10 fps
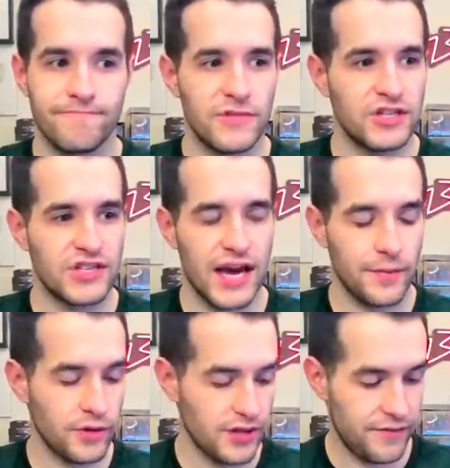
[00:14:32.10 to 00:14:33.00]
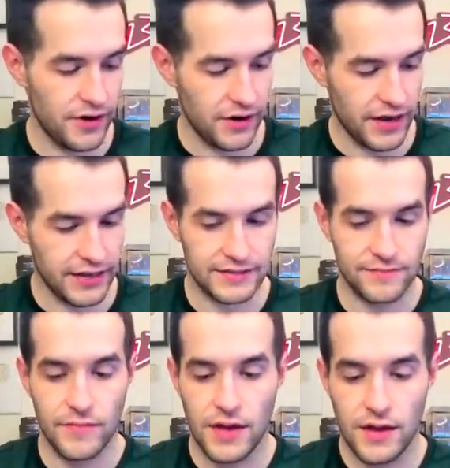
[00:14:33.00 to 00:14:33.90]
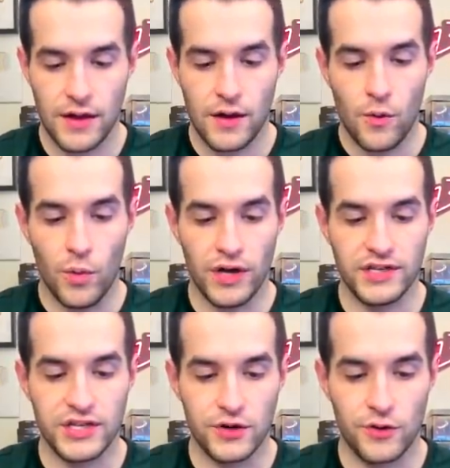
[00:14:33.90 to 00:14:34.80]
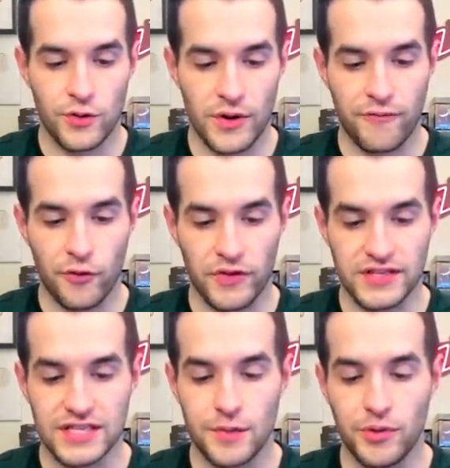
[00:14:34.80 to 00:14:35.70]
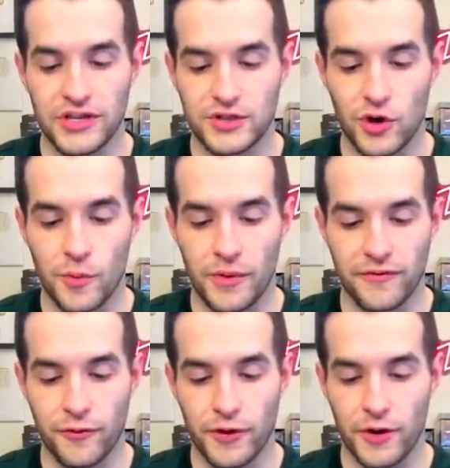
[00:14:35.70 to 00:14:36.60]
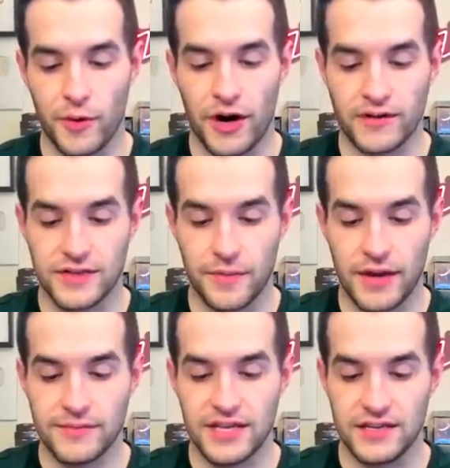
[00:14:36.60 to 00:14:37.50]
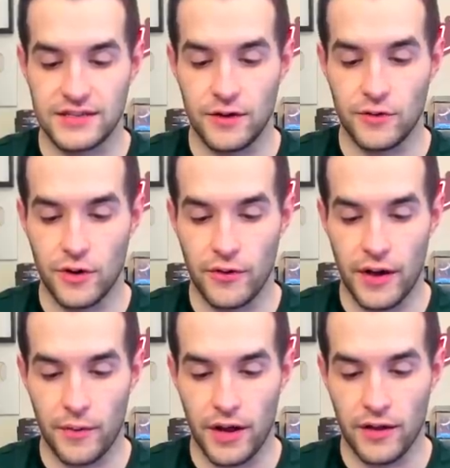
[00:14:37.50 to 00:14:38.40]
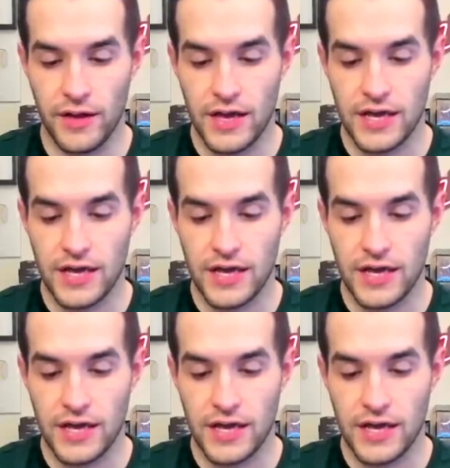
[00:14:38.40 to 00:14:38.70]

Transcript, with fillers: You just gotta believe here, guys. 1, 2, 3, 4. This is the blister opening for you, where sometimes they just don't go that well.